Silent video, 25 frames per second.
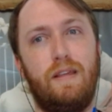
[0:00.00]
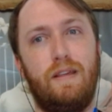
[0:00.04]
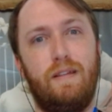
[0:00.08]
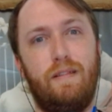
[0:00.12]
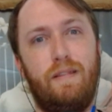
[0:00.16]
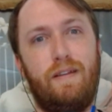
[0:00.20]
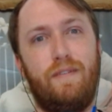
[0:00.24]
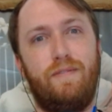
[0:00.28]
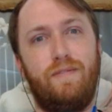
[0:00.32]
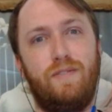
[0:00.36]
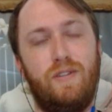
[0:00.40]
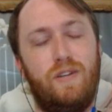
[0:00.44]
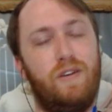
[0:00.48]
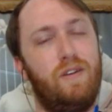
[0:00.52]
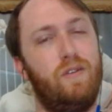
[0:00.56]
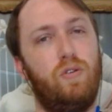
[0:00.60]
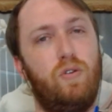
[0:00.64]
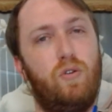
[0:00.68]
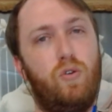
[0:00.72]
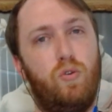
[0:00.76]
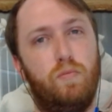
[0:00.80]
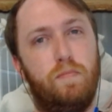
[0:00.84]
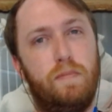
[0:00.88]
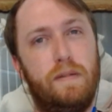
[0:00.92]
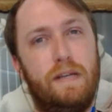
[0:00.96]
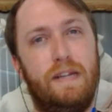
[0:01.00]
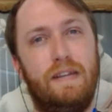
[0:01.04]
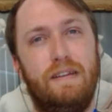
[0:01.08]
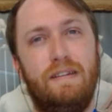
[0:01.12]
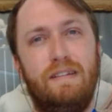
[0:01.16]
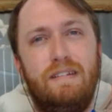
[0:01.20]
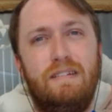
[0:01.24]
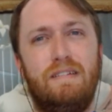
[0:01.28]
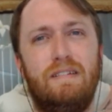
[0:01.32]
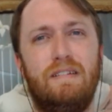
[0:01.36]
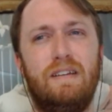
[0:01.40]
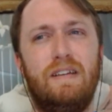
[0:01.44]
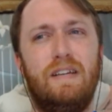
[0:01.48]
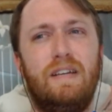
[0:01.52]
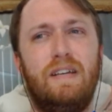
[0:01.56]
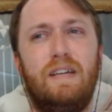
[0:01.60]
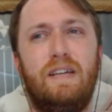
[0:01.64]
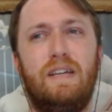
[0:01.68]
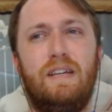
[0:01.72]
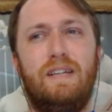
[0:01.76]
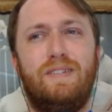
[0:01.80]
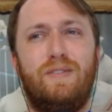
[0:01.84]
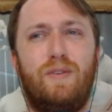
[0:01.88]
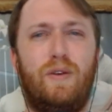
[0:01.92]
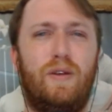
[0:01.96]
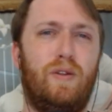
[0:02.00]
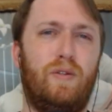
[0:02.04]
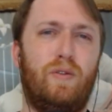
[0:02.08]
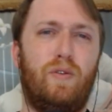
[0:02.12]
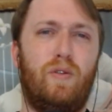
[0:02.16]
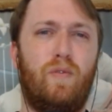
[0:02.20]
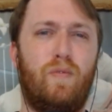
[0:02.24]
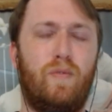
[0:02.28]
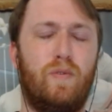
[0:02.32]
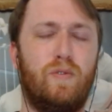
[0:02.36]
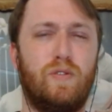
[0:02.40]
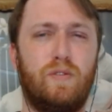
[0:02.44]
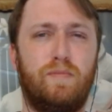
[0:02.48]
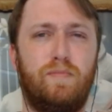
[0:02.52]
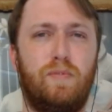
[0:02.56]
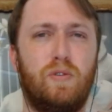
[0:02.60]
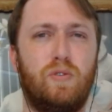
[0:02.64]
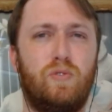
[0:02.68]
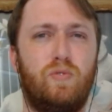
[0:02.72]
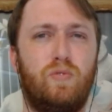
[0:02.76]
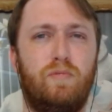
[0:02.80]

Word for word: they left uh, open ended so i don't know if we're supposed